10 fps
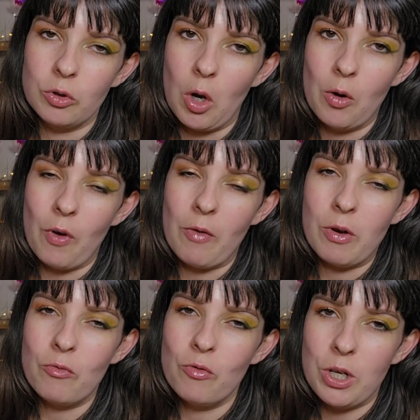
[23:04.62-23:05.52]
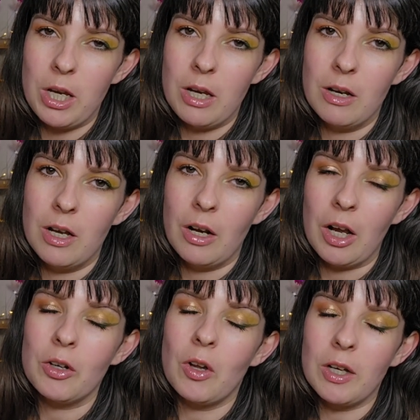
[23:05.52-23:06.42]
known for having really
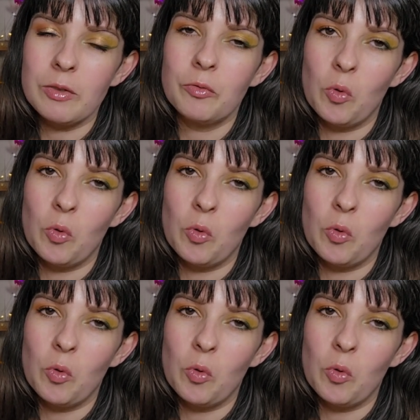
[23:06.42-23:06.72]
like a nice